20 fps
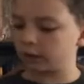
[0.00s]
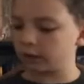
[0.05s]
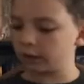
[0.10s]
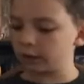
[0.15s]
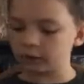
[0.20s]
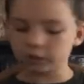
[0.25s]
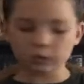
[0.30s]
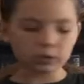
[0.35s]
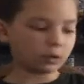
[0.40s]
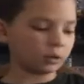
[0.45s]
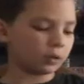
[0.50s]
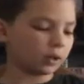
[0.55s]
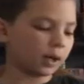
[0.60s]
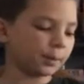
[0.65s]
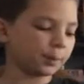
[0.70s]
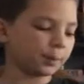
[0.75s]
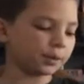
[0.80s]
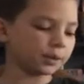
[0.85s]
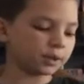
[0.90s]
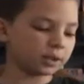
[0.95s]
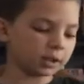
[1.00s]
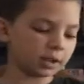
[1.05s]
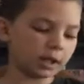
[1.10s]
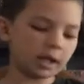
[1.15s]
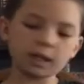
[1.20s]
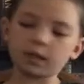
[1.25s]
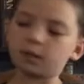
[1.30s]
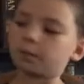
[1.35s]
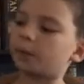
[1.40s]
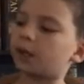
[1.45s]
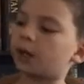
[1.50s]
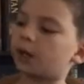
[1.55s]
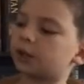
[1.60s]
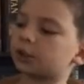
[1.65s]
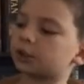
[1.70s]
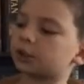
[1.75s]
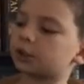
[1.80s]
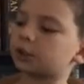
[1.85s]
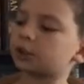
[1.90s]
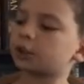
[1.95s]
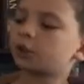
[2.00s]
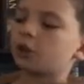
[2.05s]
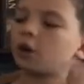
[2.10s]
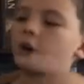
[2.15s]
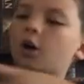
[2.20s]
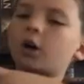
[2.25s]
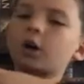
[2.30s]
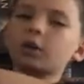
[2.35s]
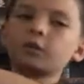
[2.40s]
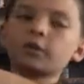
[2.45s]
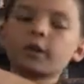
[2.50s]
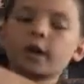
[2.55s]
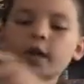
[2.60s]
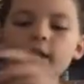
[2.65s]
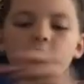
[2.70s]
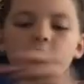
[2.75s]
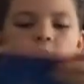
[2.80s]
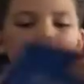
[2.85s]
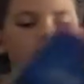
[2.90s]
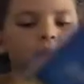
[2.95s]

So I put the name as Conrad